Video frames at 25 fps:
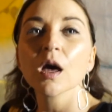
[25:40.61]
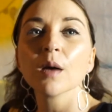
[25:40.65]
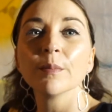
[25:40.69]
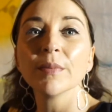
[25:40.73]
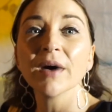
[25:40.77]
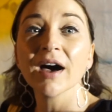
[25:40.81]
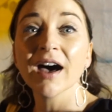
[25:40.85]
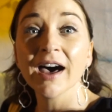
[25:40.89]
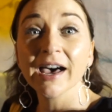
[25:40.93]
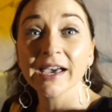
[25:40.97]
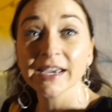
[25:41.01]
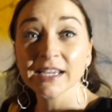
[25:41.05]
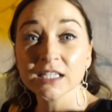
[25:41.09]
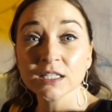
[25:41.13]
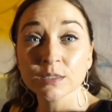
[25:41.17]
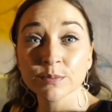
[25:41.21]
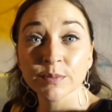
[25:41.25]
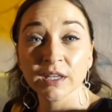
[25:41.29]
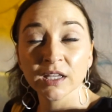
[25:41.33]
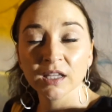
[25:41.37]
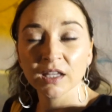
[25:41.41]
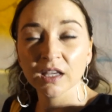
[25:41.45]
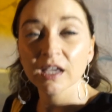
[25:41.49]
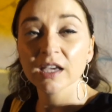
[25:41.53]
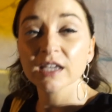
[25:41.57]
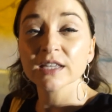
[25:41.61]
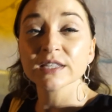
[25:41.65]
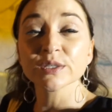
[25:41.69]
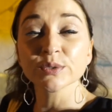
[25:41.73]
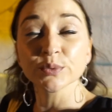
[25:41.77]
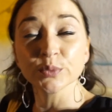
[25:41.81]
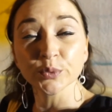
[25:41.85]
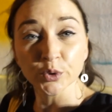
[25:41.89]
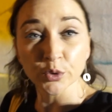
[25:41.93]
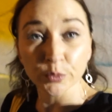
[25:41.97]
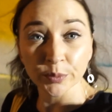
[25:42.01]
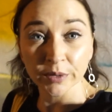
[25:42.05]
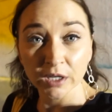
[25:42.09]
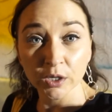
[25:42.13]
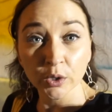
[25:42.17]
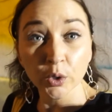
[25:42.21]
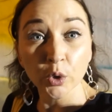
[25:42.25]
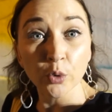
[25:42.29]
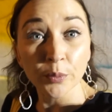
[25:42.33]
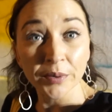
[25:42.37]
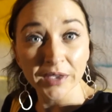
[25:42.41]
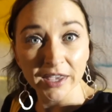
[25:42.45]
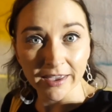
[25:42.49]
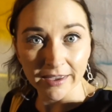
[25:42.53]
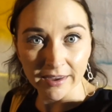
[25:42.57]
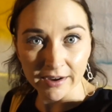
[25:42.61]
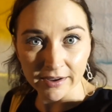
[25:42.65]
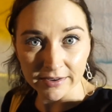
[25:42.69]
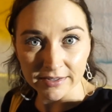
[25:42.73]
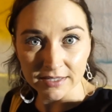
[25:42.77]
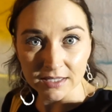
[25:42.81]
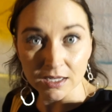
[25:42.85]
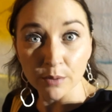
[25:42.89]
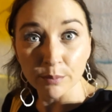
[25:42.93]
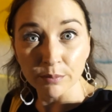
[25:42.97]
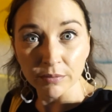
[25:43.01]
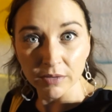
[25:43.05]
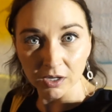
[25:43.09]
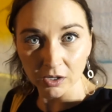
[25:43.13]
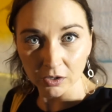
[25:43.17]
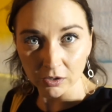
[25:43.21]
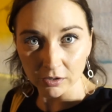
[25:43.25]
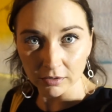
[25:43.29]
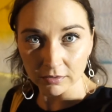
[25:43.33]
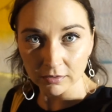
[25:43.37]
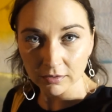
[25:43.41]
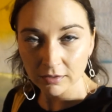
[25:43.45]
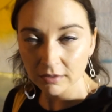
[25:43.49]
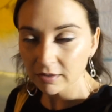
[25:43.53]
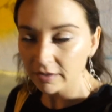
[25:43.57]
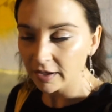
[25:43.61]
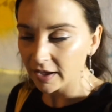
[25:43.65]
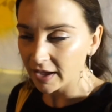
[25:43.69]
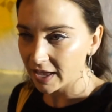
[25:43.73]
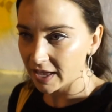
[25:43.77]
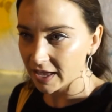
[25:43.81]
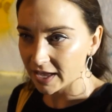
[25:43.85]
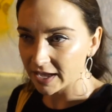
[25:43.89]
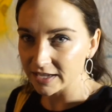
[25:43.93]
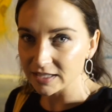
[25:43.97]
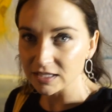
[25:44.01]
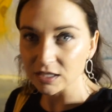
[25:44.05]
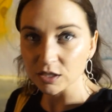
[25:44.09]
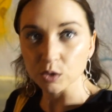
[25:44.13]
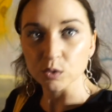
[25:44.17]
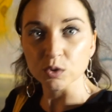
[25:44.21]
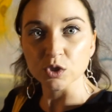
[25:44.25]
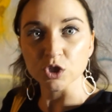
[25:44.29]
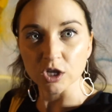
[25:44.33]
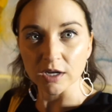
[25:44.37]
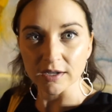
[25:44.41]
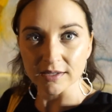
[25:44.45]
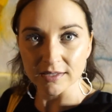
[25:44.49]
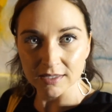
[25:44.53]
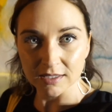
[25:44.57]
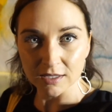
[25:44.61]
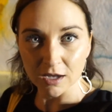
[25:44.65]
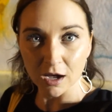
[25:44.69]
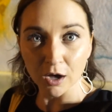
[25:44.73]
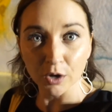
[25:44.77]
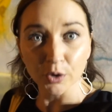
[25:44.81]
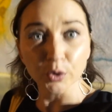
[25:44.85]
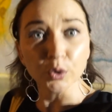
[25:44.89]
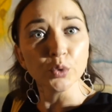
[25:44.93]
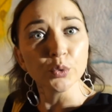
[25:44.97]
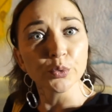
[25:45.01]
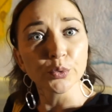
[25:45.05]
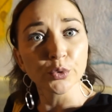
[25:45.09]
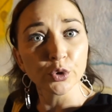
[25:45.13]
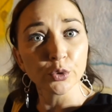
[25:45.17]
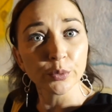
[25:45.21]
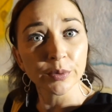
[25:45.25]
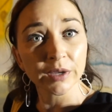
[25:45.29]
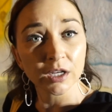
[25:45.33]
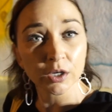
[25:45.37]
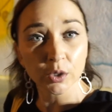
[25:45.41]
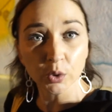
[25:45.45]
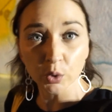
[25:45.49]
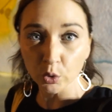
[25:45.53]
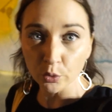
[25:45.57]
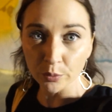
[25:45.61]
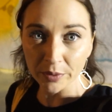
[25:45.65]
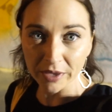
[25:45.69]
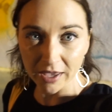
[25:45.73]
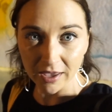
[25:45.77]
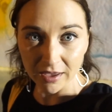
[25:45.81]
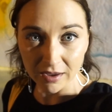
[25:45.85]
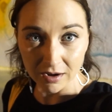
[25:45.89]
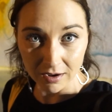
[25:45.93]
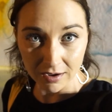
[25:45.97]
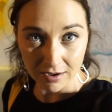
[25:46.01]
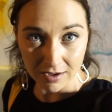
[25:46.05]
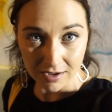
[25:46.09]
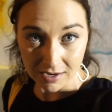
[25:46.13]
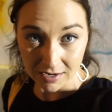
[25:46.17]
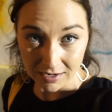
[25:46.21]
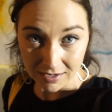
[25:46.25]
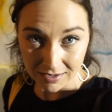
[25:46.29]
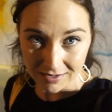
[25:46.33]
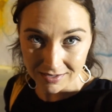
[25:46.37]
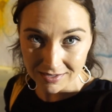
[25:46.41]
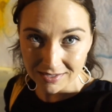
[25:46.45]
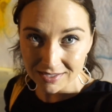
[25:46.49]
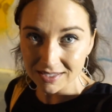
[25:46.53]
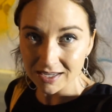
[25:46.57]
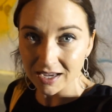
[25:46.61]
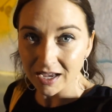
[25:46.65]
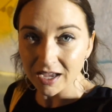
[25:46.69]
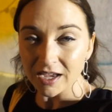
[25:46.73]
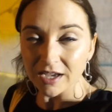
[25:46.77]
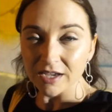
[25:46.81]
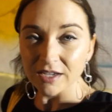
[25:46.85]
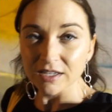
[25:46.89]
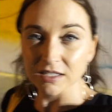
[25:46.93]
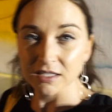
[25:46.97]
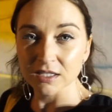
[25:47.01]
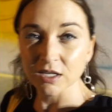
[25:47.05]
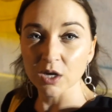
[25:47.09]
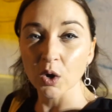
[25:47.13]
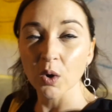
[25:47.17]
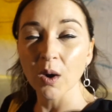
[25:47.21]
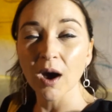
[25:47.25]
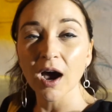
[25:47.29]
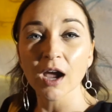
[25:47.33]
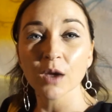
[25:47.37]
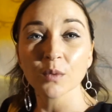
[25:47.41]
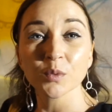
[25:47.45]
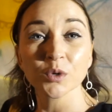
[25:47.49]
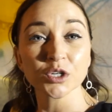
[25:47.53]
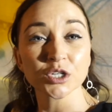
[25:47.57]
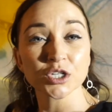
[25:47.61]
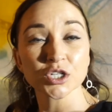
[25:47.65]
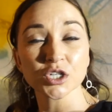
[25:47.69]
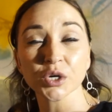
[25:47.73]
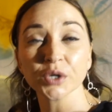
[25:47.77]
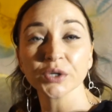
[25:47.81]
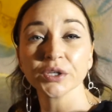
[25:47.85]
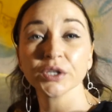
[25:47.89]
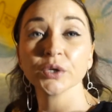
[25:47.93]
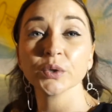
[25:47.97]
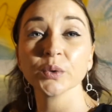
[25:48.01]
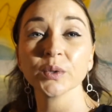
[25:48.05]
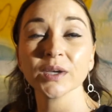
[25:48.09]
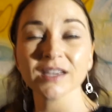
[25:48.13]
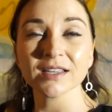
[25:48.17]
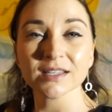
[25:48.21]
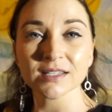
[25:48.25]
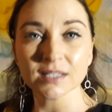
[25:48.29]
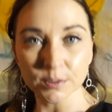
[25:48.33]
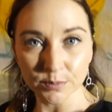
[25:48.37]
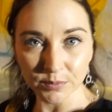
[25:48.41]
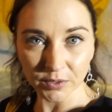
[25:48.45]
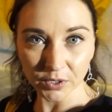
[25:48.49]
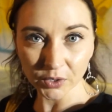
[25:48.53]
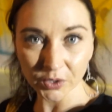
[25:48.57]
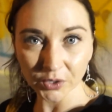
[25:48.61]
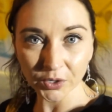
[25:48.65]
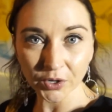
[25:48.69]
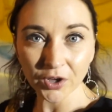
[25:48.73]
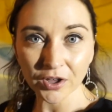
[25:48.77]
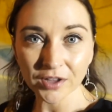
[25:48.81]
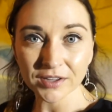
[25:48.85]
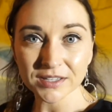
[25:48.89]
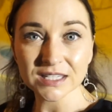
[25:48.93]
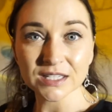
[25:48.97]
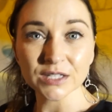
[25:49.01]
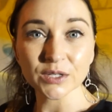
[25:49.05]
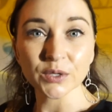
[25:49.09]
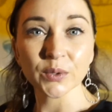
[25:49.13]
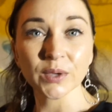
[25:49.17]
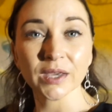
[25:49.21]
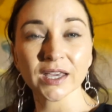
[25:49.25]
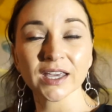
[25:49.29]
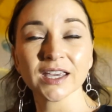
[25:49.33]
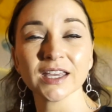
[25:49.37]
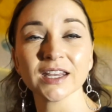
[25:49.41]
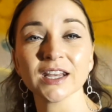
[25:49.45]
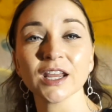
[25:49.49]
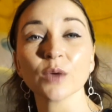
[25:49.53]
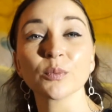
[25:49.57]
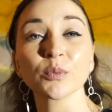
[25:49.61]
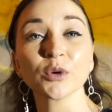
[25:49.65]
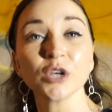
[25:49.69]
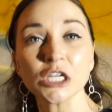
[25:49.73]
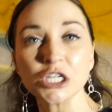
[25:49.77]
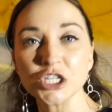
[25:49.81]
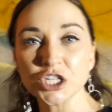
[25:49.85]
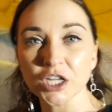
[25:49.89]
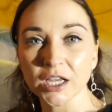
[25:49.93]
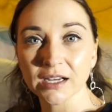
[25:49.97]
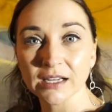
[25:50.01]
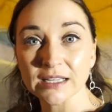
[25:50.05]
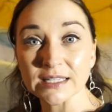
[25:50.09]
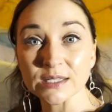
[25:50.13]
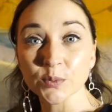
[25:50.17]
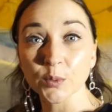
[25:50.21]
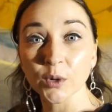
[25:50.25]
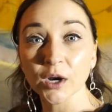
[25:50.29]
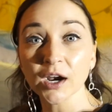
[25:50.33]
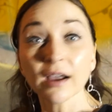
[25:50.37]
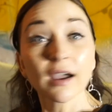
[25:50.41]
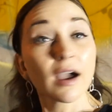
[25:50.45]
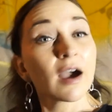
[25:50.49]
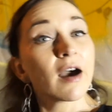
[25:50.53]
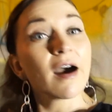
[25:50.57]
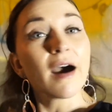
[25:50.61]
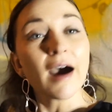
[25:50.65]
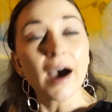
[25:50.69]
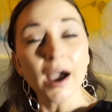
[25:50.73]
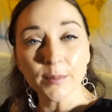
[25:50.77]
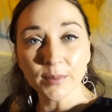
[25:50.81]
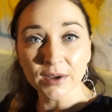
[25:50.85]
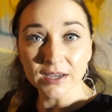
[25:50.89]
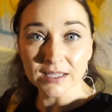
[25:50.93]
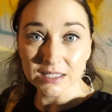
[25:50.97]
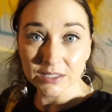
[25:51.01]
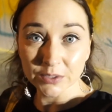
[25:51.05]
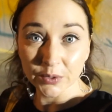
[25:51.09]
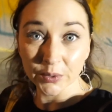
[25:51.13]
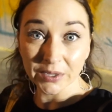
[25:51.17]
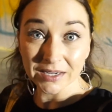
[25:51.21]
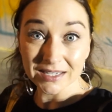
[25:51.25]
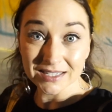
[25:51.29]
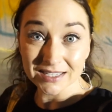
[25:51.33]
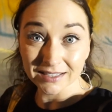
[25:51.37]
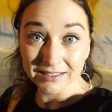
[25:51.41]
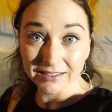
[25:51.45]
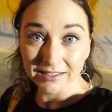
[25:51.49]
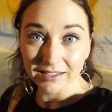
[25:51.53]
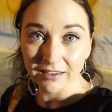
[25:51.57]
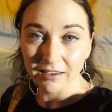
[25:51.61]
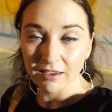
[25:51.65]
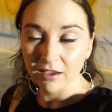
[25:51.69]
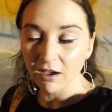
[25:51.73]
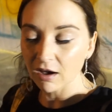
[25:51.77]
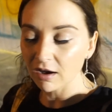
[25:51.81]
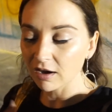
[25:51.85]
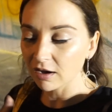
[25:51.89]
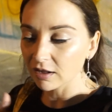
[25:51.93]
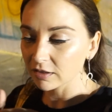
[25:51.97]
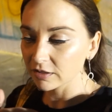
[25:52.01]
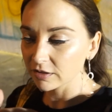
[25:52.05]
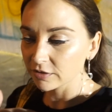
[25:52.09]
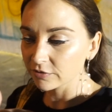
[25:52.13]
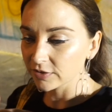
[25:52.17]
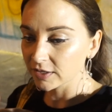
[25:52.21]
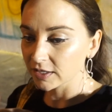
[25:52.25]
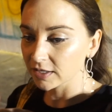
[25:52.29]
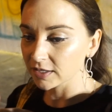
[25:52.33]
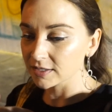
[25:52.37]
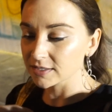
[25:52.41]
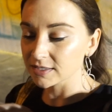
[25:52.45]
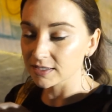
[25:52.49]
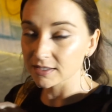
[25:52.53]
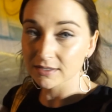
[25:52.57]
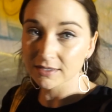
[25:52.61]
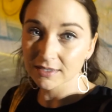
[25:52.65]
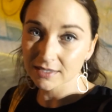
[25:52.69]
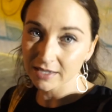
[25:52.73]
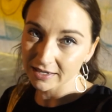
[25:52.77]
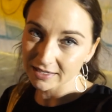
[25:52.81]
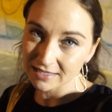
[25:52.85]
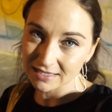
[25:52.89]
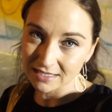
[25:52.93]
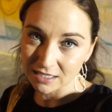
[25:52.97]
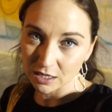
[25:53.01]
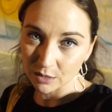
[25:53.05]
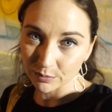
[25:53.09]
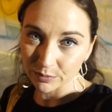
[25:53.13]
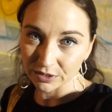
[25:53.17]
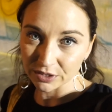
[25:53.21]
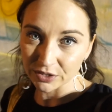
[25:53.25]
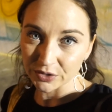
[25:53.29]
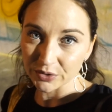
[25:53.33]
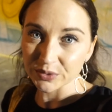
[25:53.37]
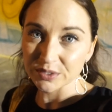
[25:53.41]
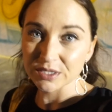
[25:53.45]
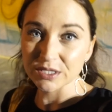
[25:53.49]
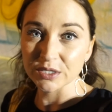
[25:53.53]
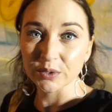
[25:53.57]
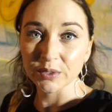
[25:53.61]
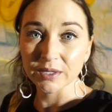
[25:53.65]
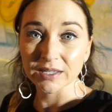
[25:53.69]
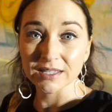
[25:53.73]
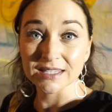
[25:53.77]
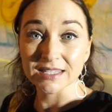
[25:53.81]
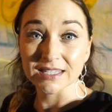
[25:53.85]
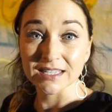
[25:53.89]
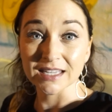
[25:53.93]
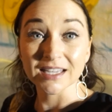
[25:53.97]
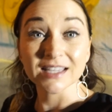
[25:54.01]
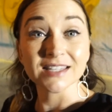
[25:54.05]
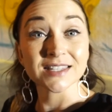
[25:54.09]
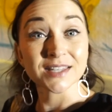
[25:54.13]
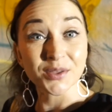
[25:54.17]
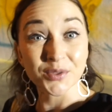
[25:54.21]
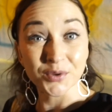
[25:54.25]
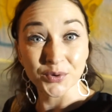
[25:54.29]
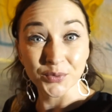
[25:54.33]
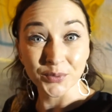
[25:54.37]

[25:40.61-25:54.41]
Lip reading: Behind me is Ruben Ubiera's mural, as you just saw who Ruben Ubiera is. So I will show you his mural so you can appreciate his work. I'm also going to link all of his sites down below so you can see his other